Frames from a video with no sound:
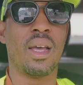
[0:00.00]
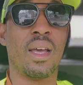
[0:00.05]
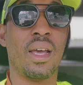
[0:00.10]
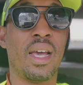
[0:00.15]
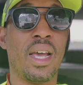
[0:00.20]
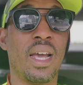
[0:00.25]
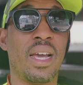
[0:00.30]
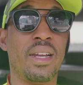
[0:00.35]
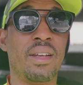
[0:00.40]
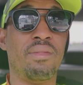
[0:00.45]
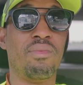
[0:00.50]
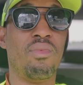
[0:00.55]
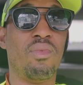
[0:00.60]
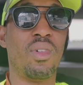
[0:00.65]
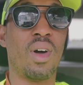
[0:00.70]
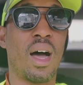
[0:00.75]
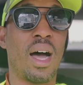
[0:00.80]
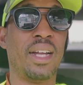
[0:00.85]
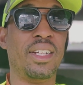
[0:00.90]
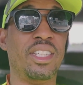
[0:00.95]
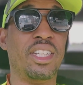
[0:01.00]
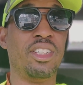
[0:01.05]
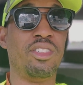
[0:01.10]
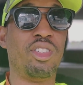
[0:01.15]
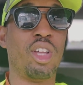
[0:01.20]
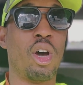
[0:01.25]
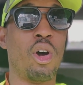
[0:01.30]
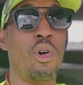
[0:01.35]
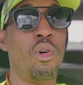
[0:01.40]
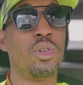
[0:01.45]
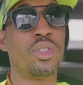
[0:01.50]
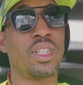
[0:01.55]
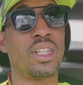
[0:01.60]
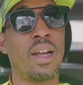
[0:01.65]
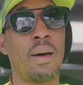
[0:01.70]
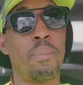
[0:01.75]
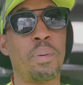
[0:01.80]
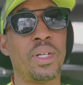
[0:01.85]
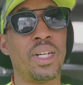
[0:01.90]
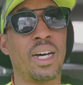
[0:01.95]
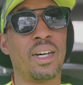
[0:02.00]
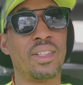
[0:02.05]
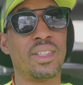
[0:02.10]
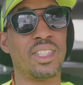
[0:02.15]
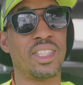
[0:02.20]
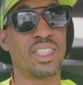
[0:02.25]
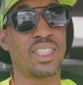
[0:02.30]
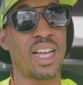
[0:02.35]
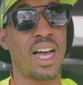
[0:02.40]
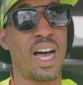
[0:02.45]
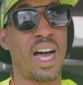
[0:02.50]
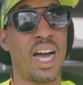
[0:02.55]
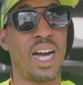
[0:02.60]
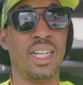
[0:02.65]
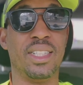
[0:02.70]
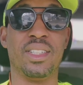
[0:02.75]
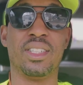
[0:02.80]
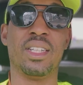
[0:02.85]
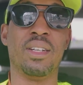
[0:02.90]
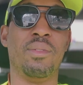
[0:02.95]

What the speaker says: And I did those, and I put out the signs.